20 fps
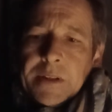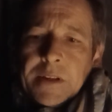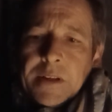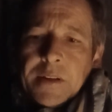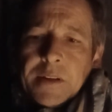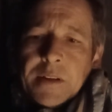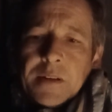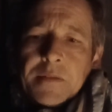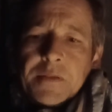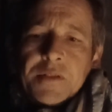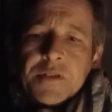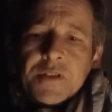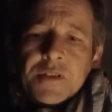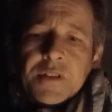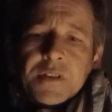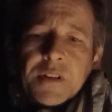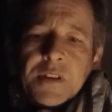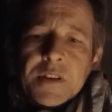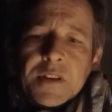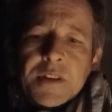I think I'm just
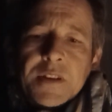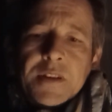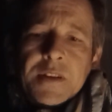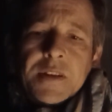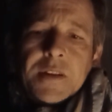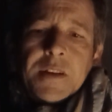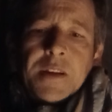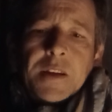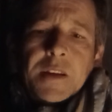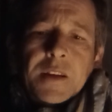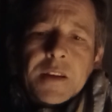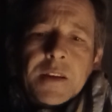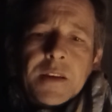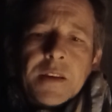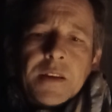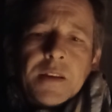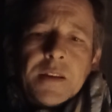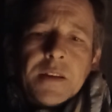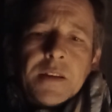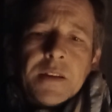going to stick,
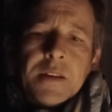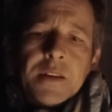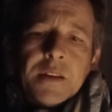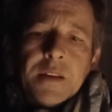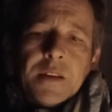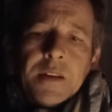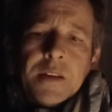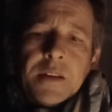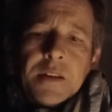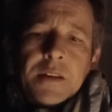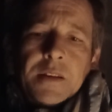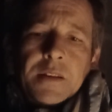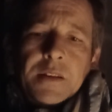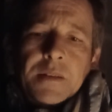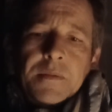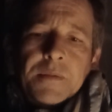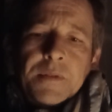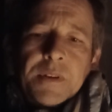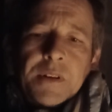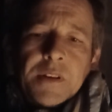I'm
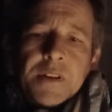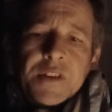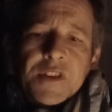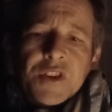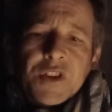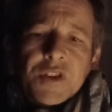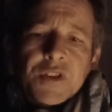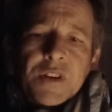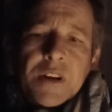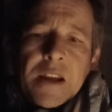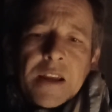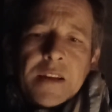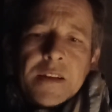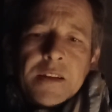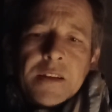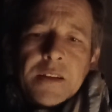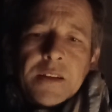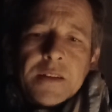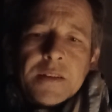going to like strand it